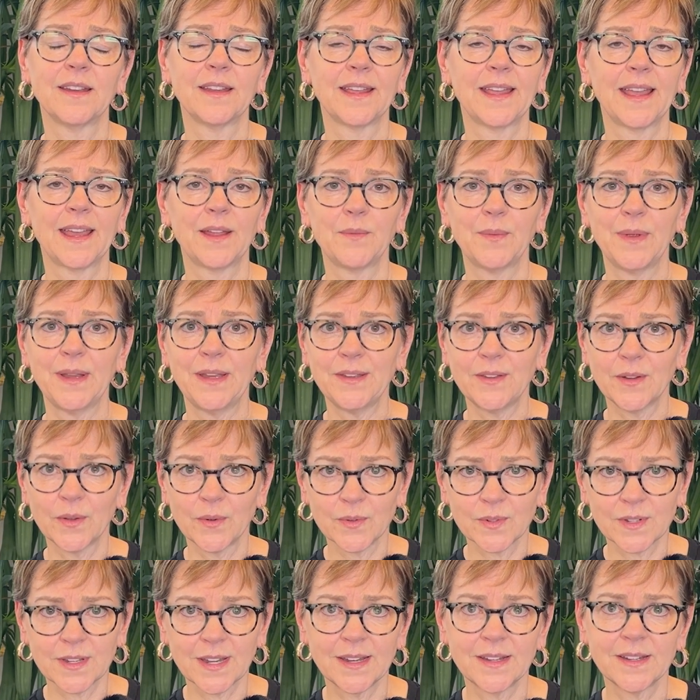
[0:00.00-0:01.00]
Again, we
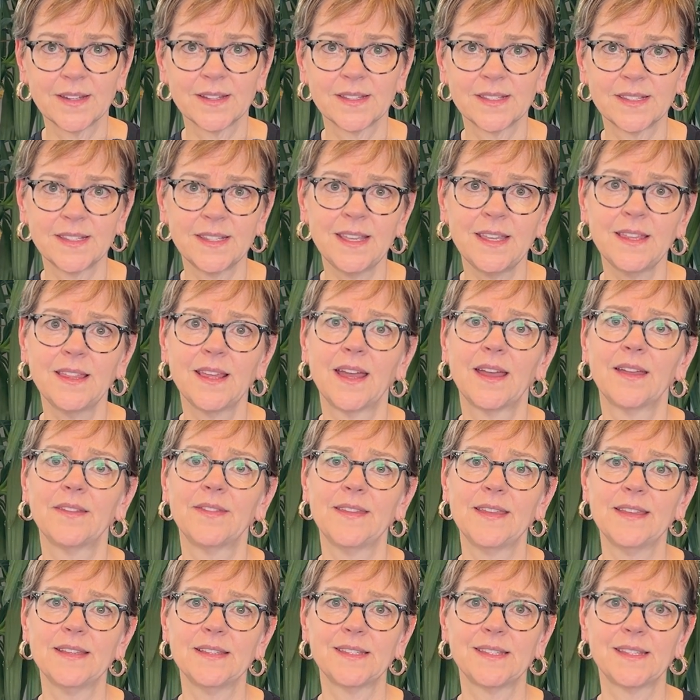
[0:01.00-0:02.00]
don't tend to see that
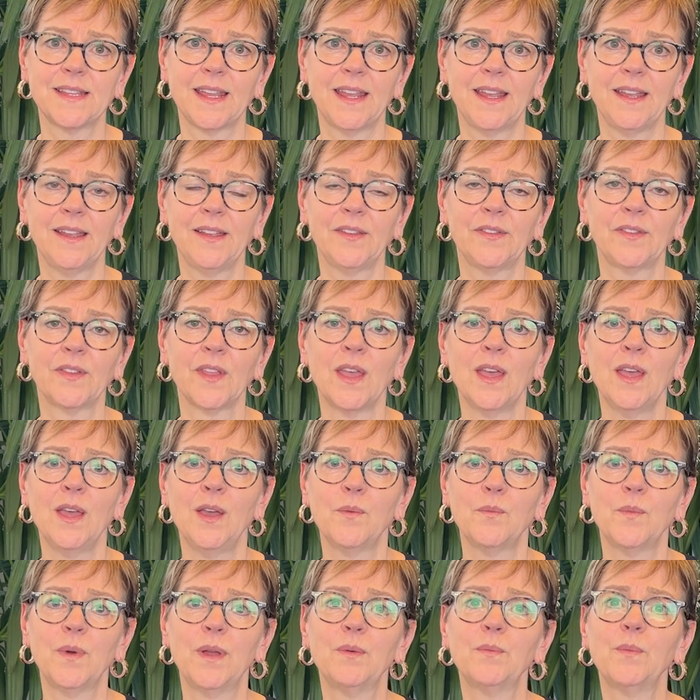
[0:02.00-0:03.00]
these days
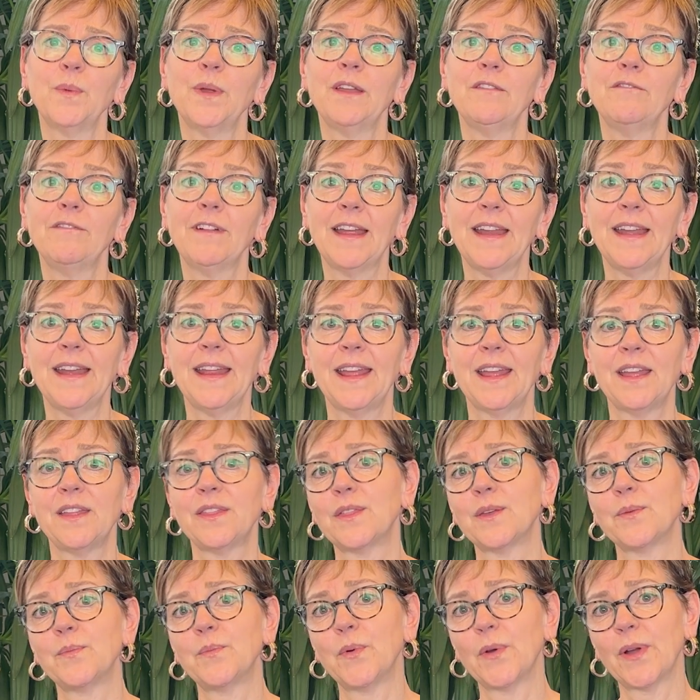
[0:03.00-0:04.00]
when we
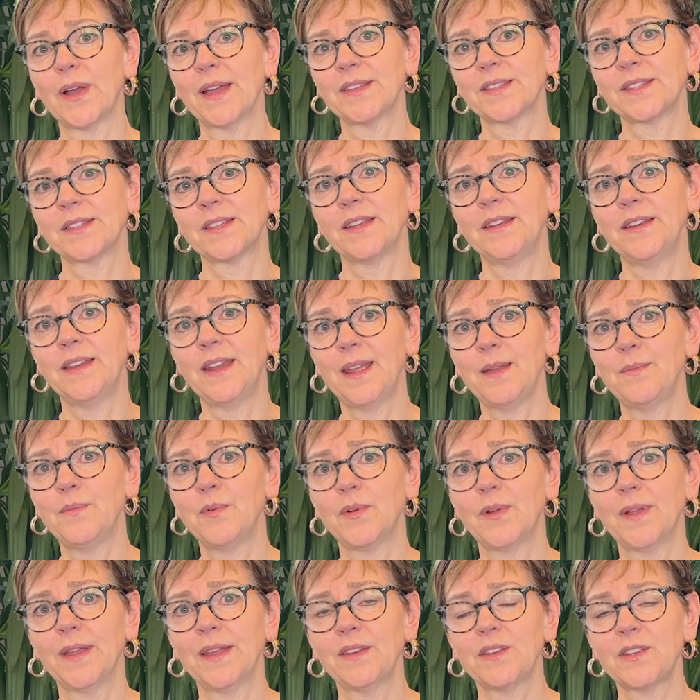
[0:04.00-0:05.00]
radiate the breast and
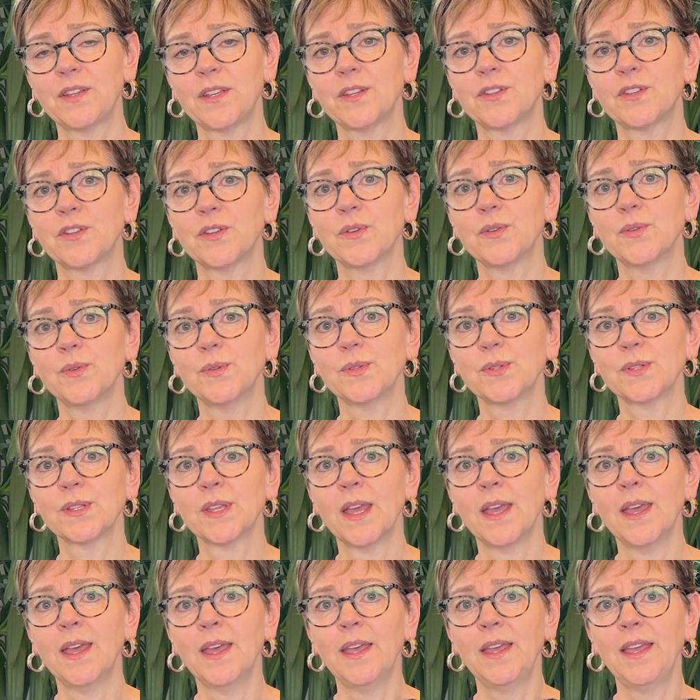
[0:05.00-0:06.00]
neighboring tissues.
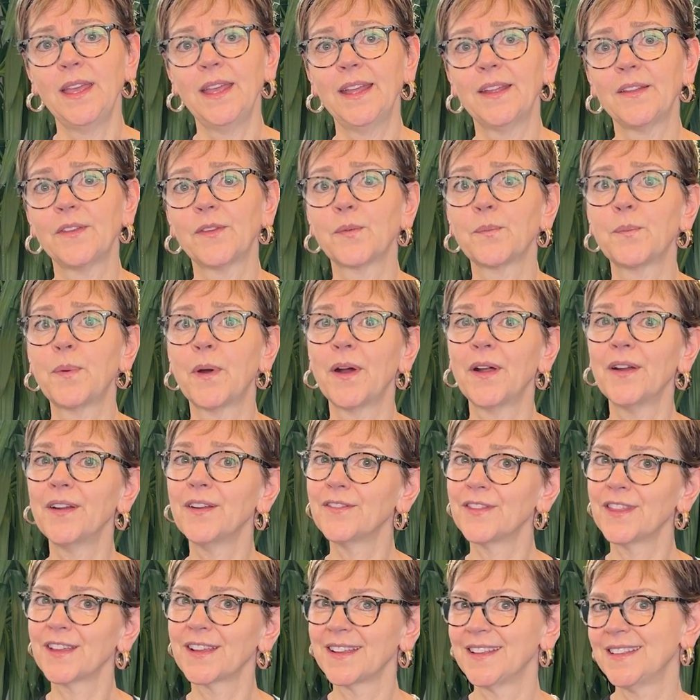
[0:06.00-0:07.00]
It's part
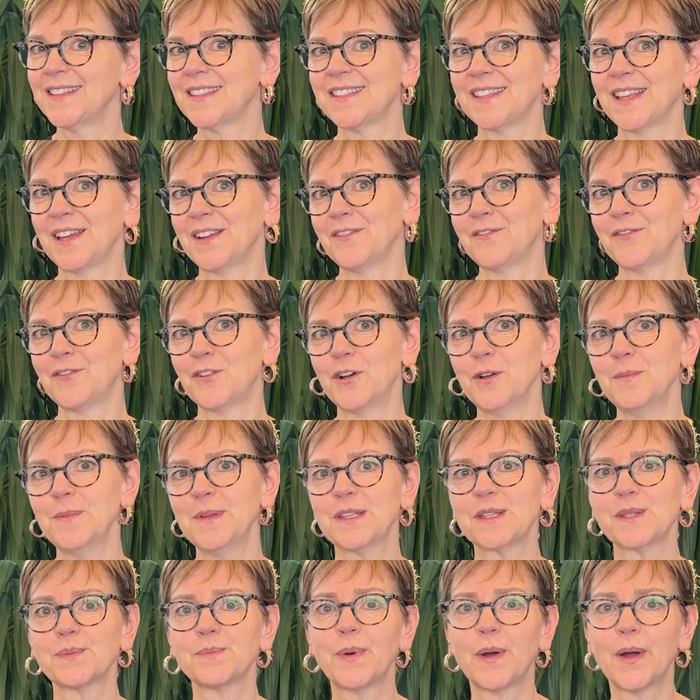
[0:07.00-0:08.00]
of the consent form,
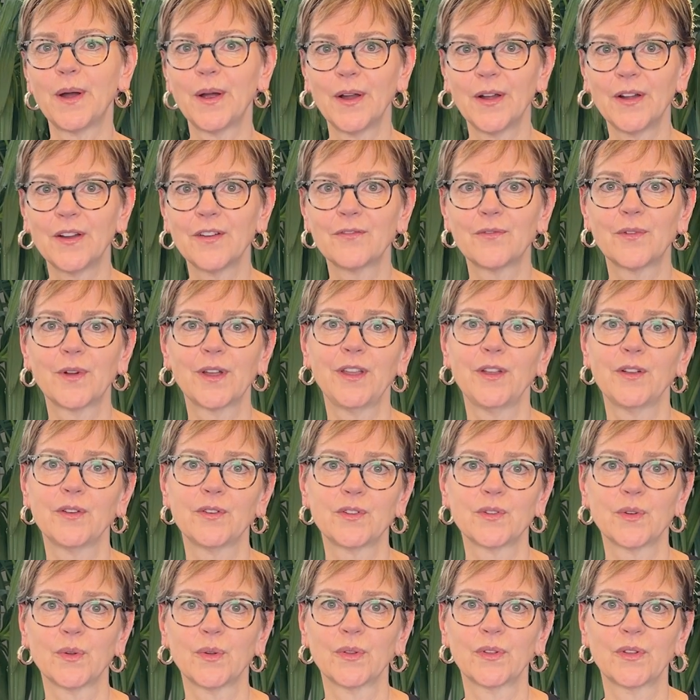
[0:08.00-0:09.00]
it's part of what you're
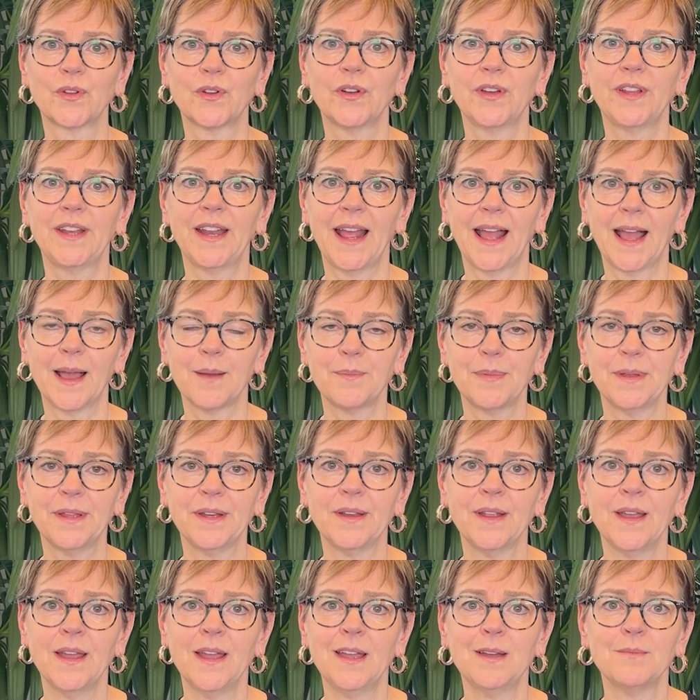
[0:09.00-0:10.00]
told could
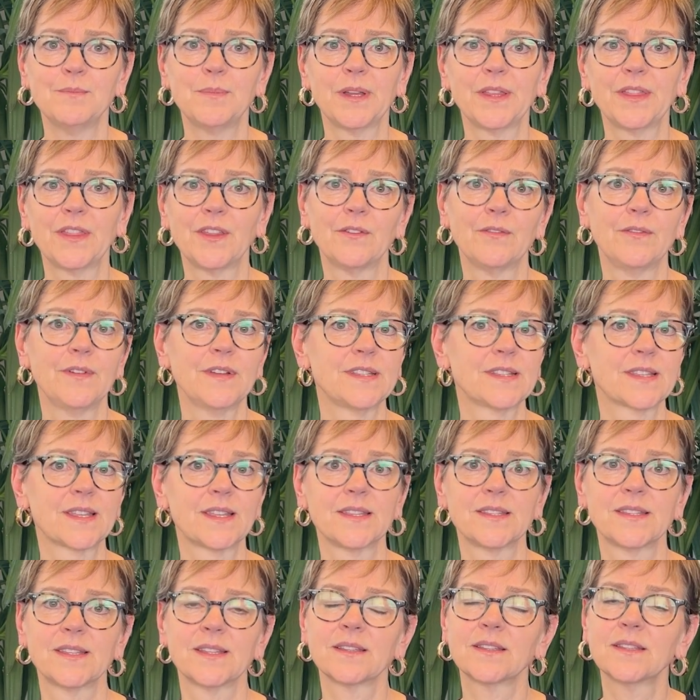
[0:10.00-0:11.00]
happen, but the risk
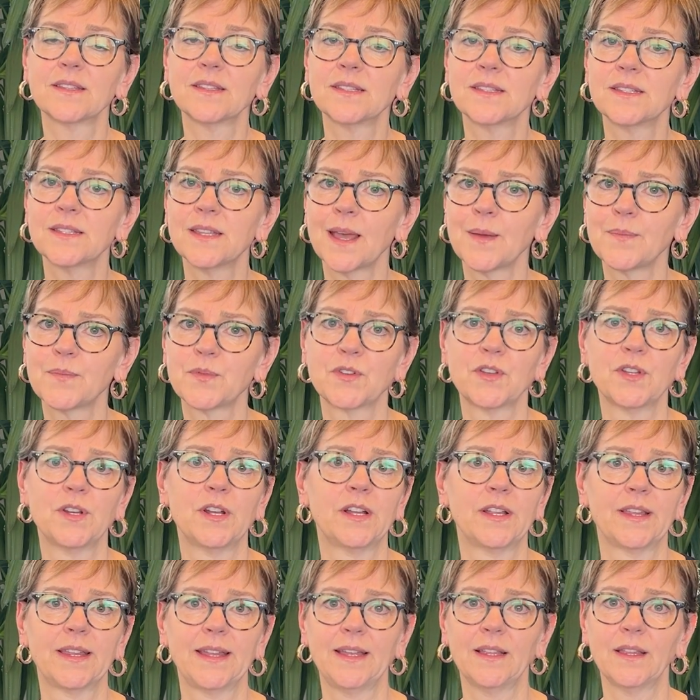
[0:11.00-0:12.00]
is
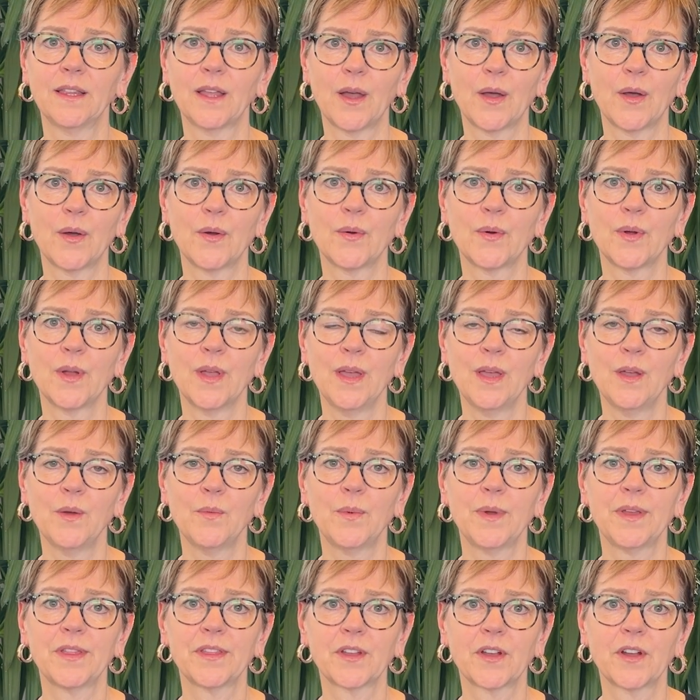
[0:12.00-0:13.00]
exceptionally low
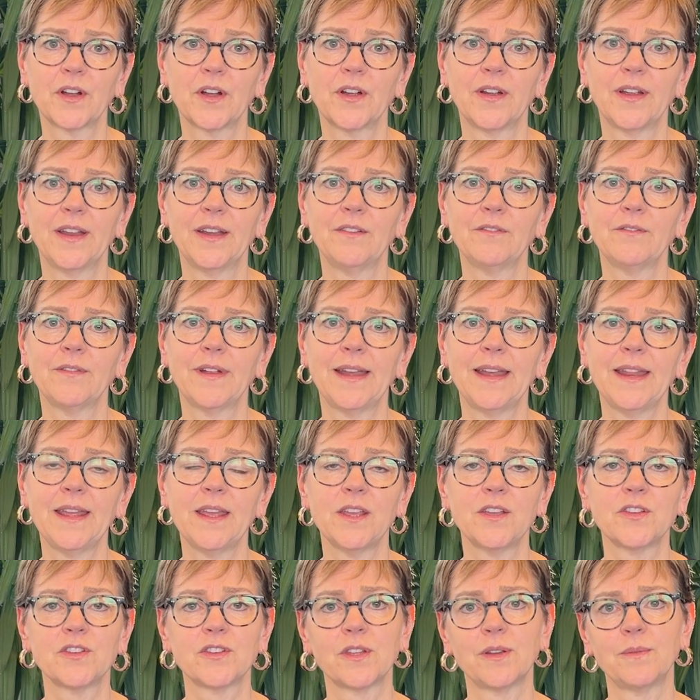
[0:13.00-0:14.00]
with current
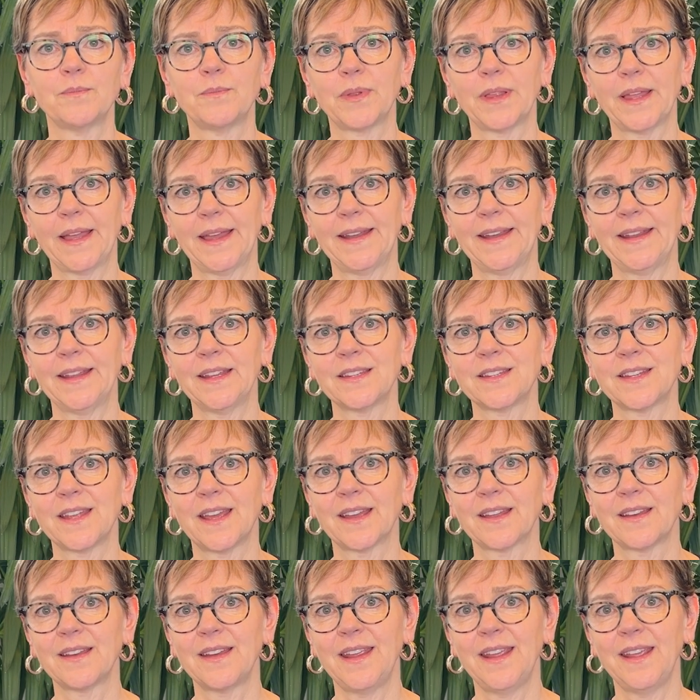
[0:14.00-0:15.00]
radiation planning
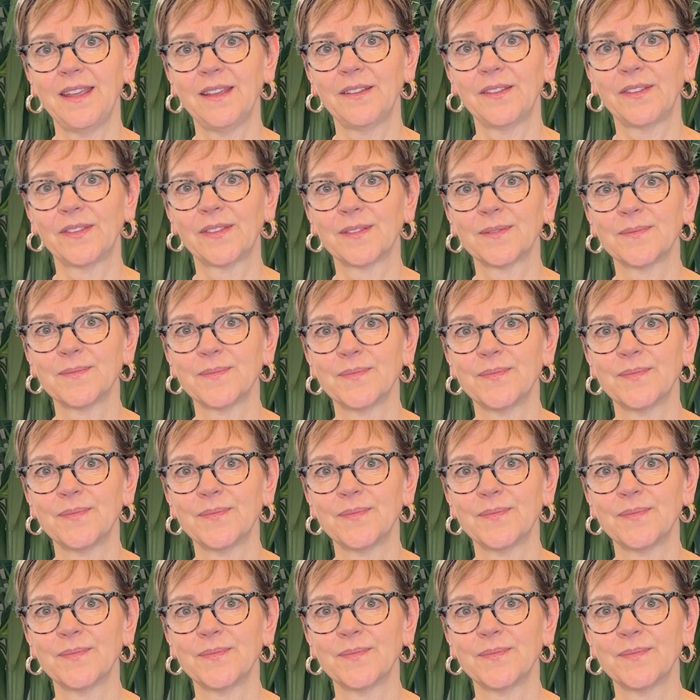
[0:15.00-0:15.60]
techniques.